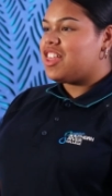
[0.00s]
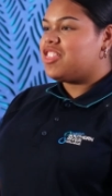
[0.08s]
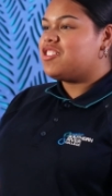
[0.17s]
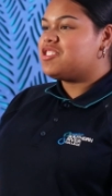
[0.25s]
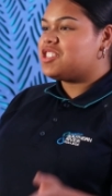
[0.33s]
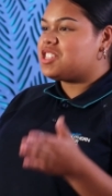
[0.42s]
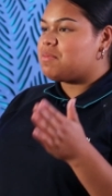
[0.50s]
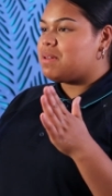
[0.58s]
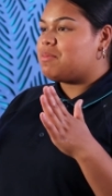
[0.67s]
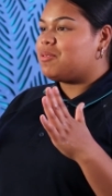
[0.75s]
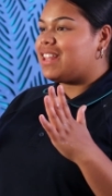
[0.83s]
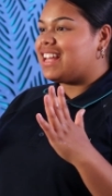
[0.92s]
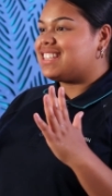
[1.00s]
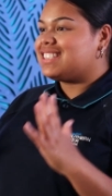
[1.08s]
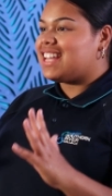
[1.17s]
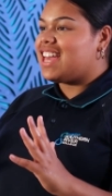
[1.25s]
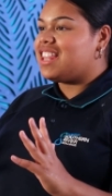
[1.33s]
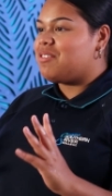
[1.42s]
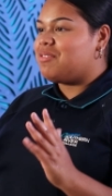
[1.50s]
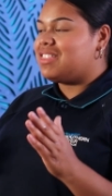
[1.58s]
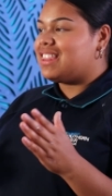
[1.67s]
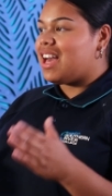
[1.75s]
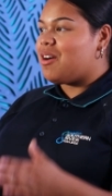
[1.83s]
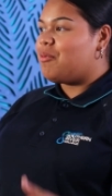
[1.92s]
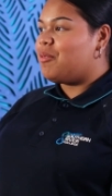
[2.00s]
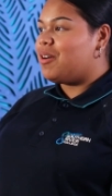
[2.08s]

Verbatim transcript: I thought it was just the people that stand there with that